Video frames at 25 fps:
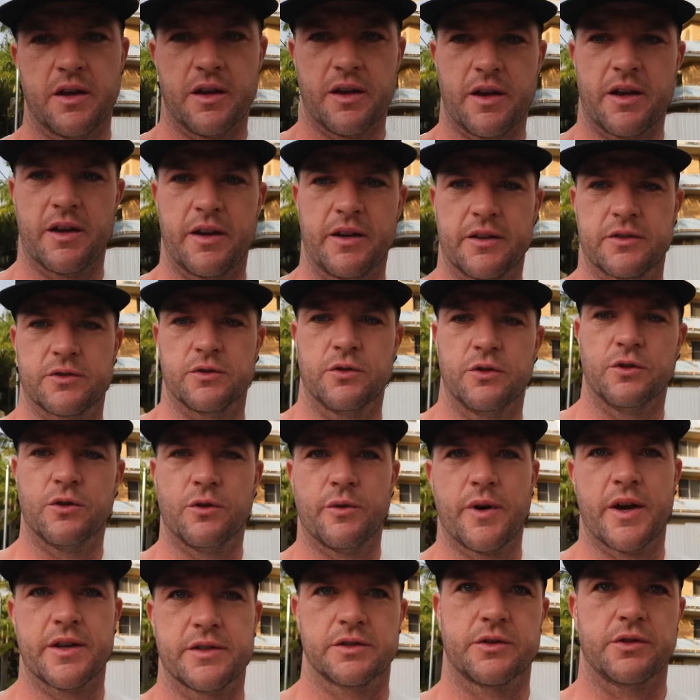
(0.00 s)
and it's
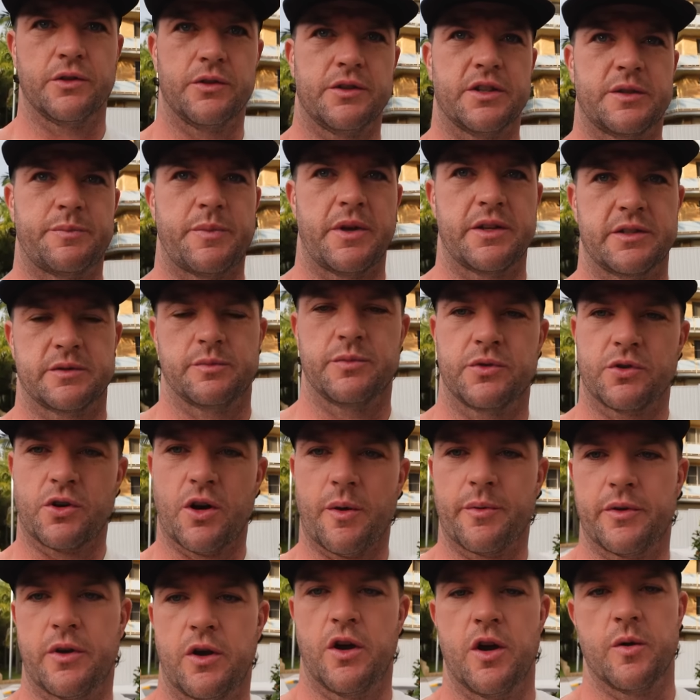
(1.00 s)
always good to spend some
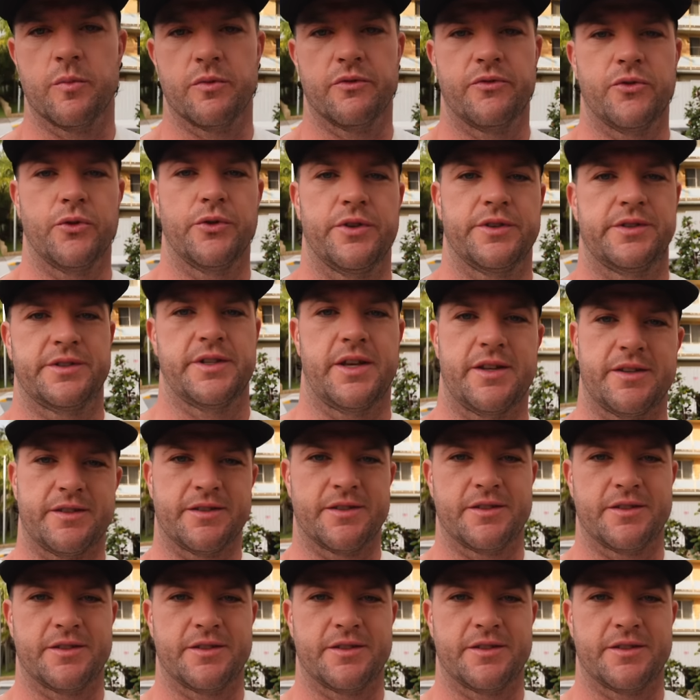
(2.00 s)
time at home before the season